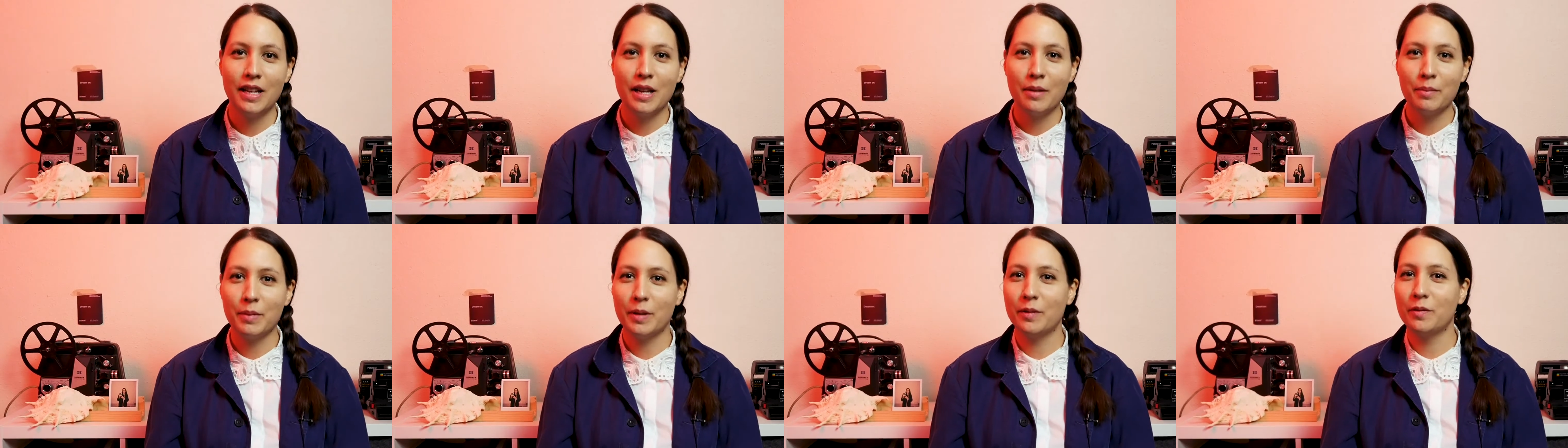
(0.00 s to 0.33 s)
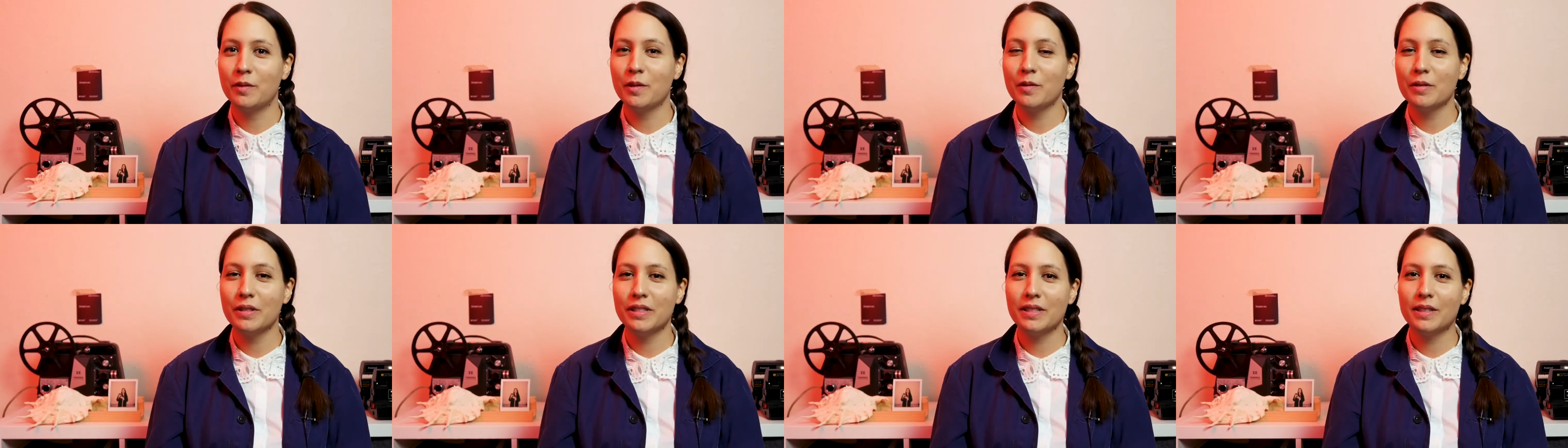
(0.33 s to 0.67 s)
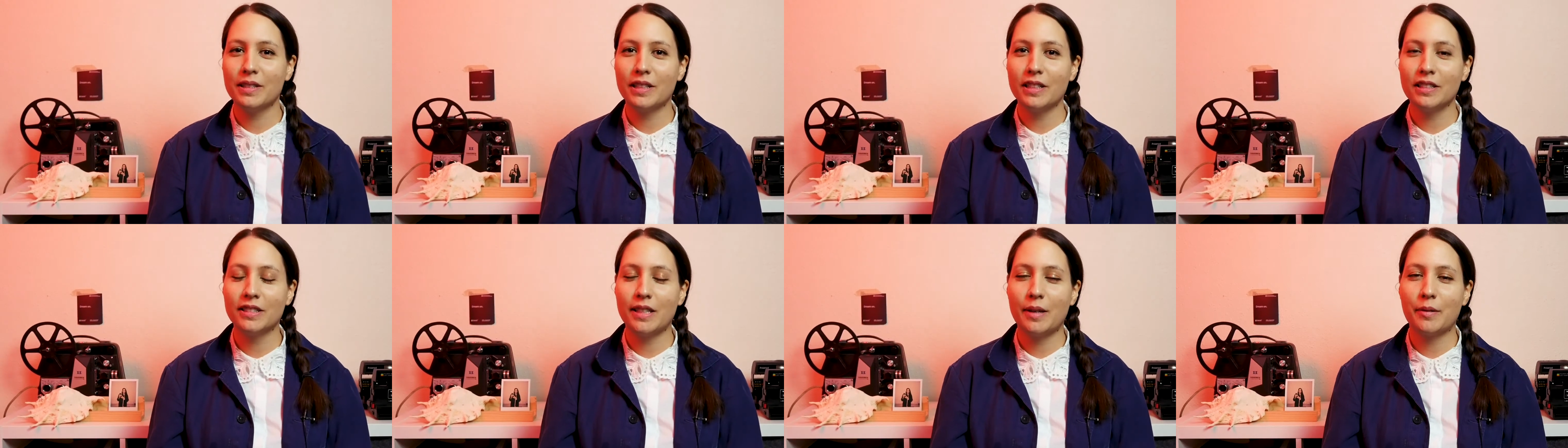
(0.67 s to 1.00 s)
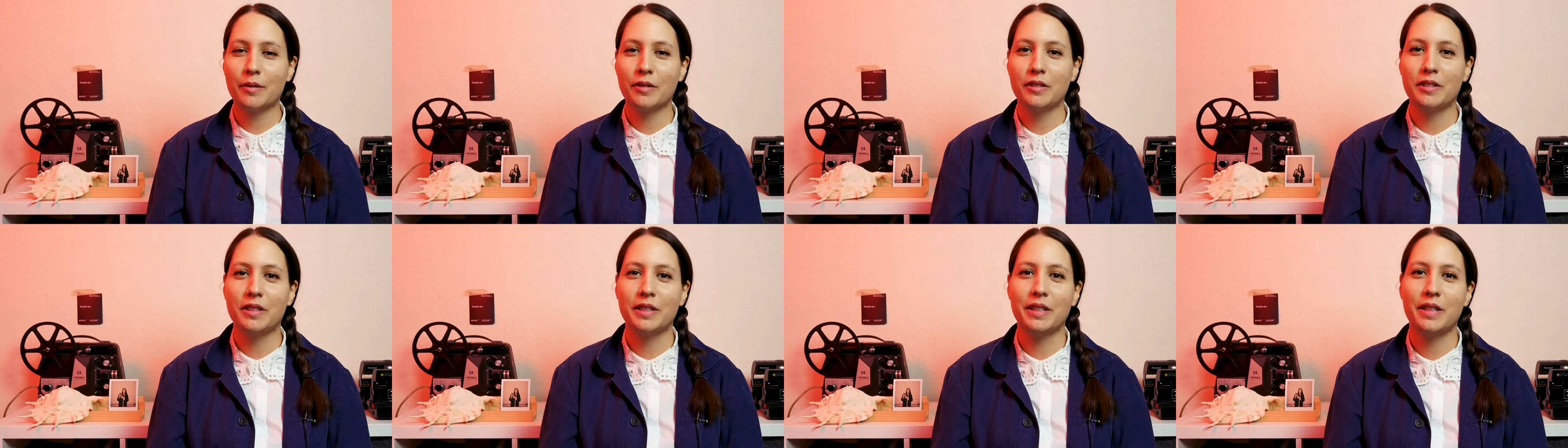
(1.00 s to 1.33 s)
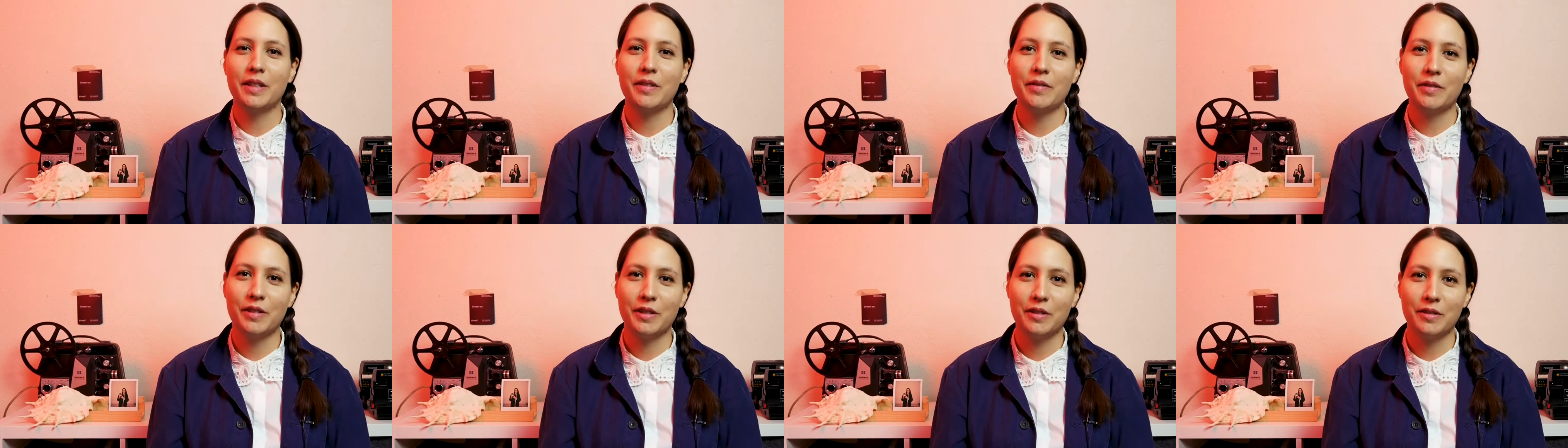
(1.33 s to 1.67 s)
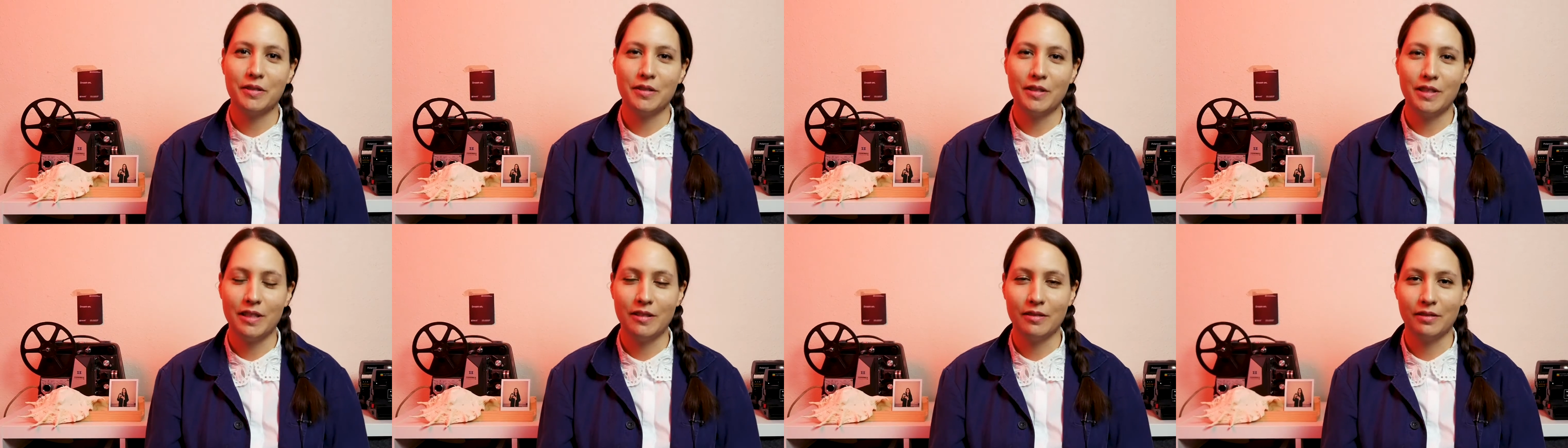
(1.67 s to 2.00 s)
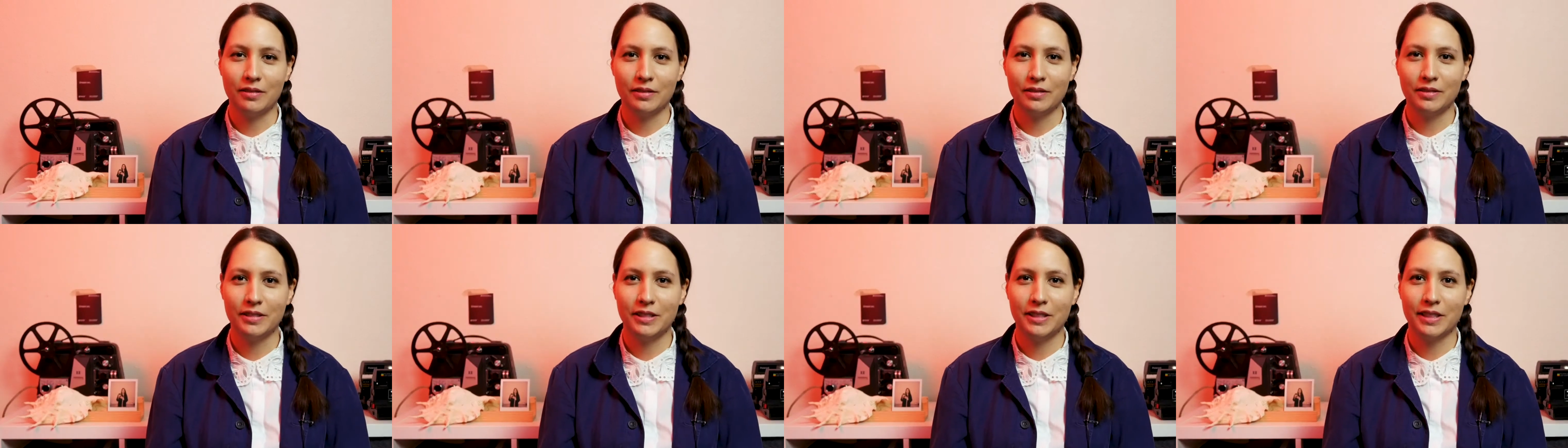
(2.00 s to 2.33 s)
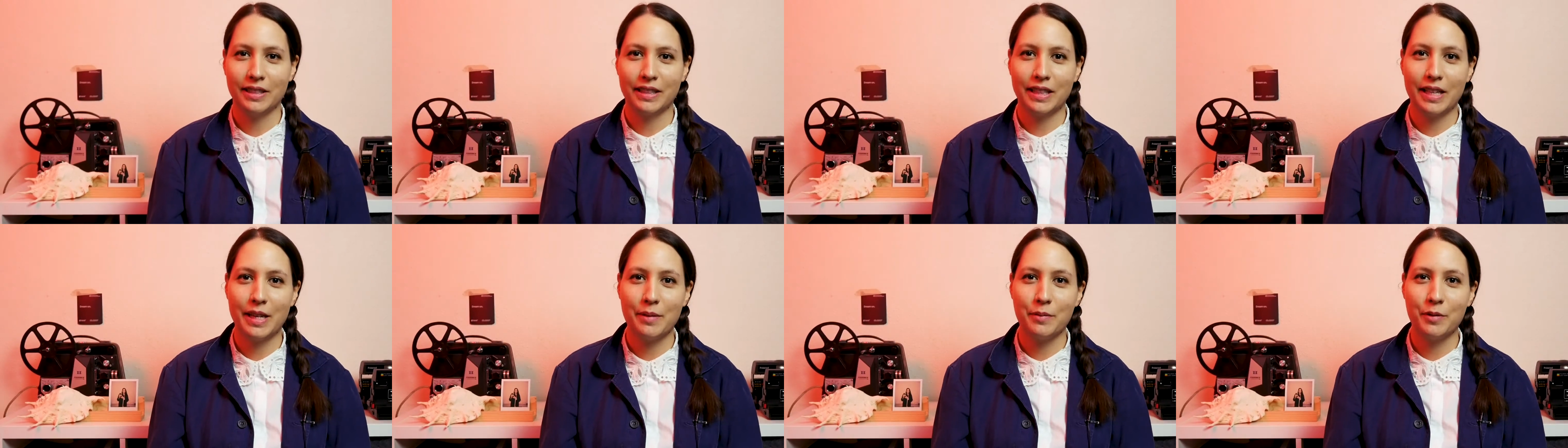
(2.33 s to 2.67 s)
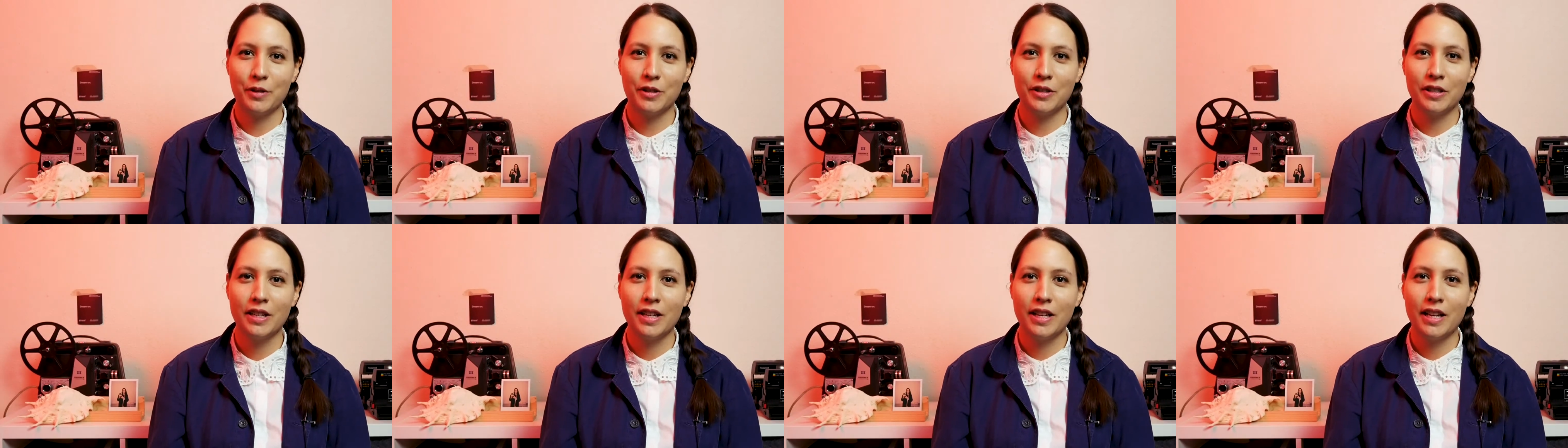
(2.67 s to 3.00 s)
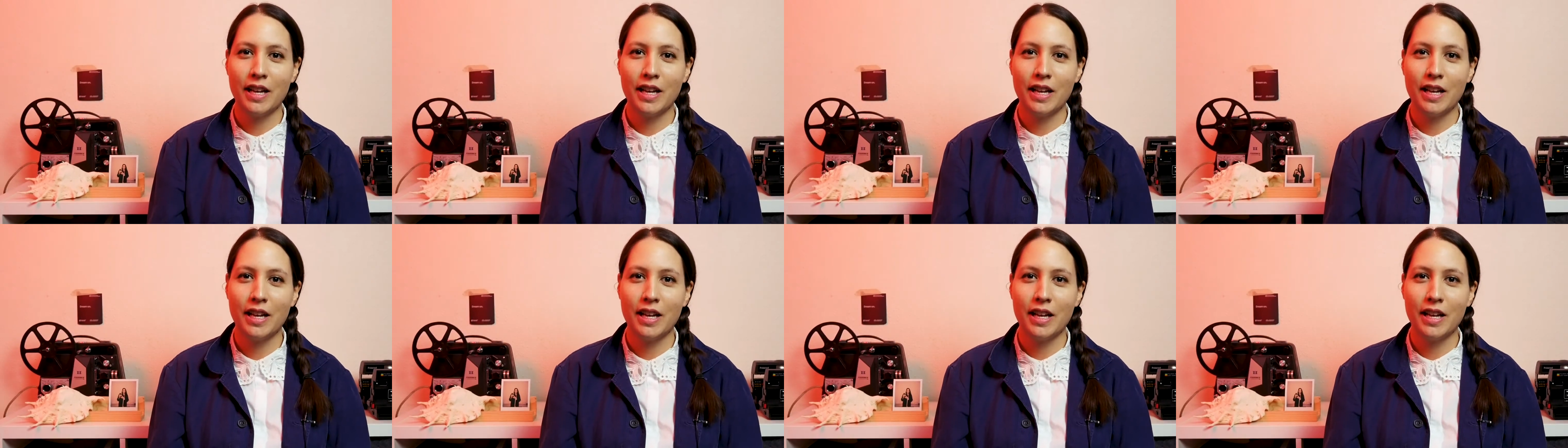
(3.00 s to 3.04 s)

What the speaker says: Before we start, I'm going to give you a little disclaimer.